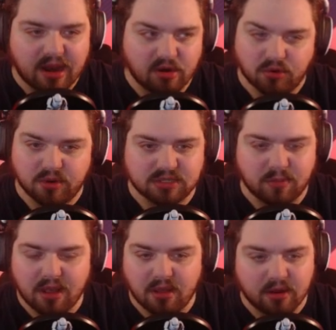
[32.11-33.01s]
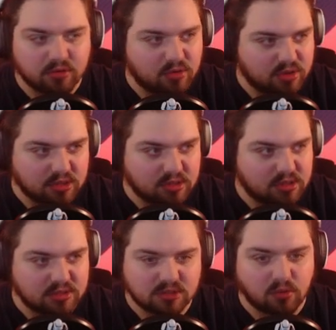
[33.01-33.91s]
I don't know what it's about. I don't know
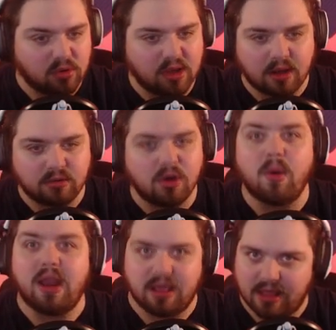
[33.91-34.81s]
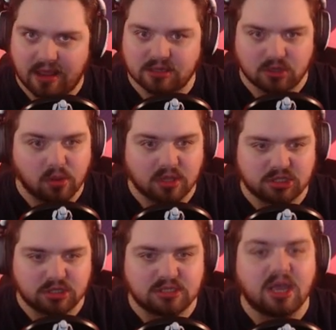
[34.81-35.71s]
the story. I don't know anything. So let's
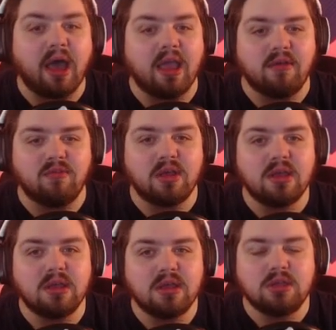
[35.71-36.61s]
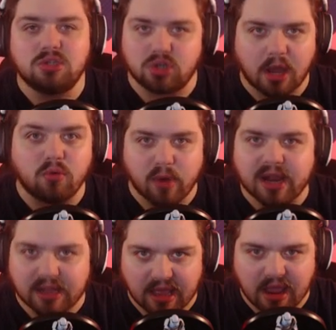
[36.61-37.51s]
just dive
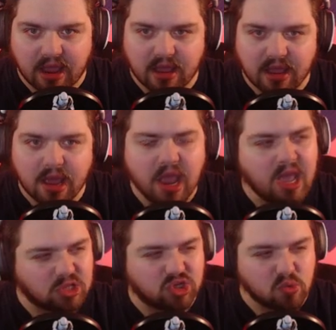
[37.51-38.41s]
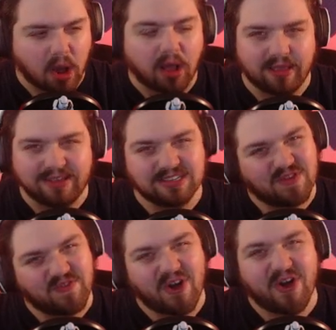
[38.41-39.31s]
directly into Ollie's
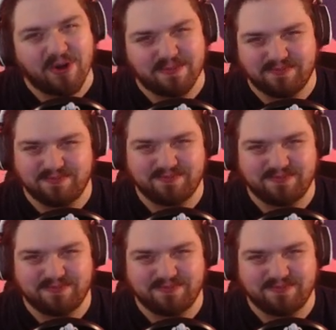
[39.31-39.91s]
farm.